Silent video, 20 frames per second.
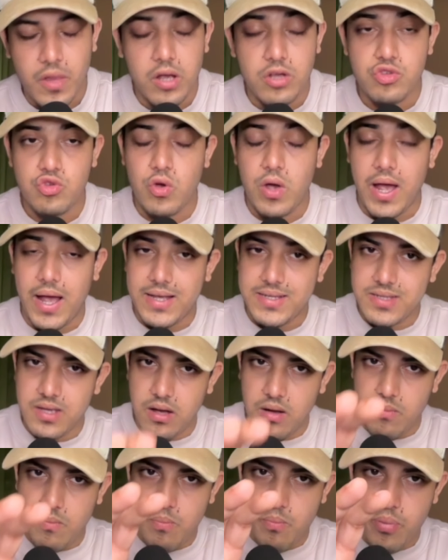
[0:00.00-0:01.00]
So as
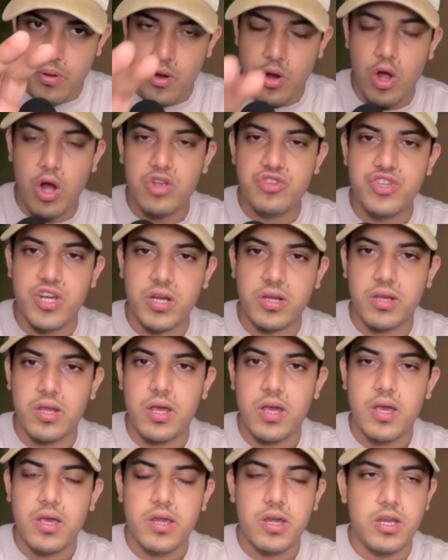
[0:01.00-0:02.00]
a project,
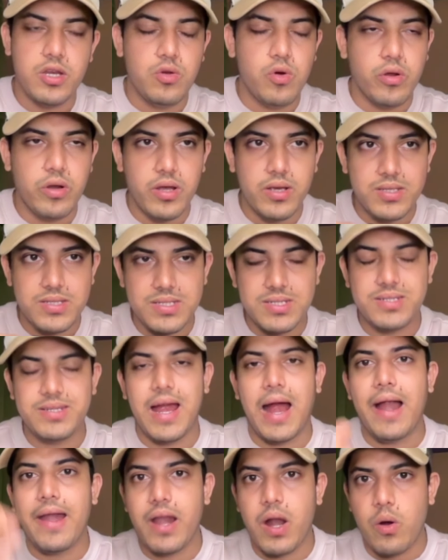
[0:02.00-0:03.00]
it's gonna
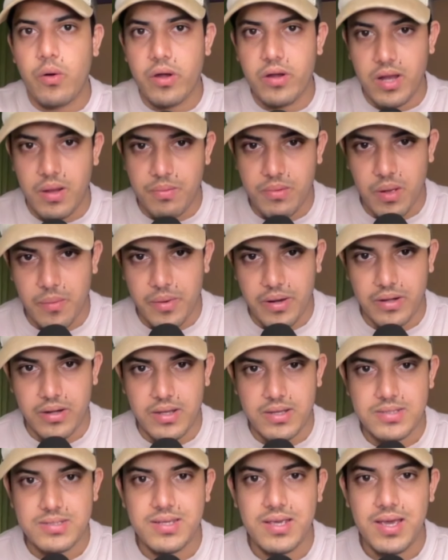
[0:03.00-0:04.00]
stand out in upcoming
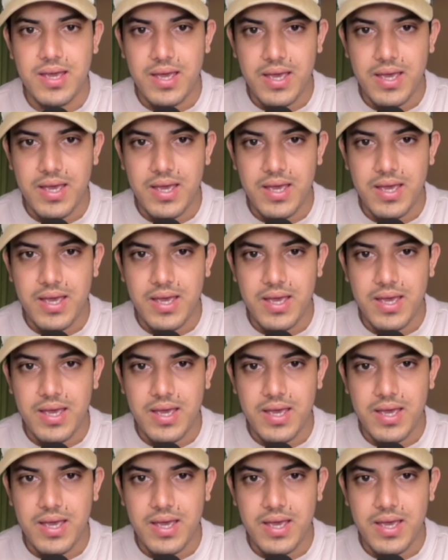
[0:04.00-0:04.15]
days.